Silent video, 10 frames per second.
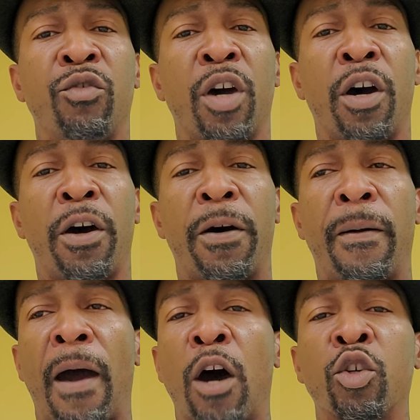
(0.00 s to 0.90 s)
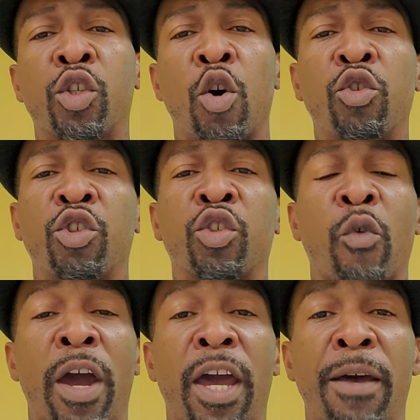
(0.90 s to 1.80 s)
Also
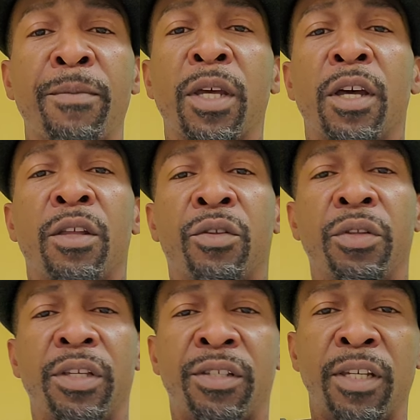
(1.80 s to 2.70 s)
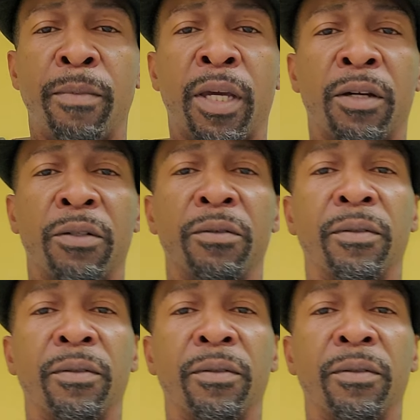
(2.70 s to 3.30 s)
subscribe to this email.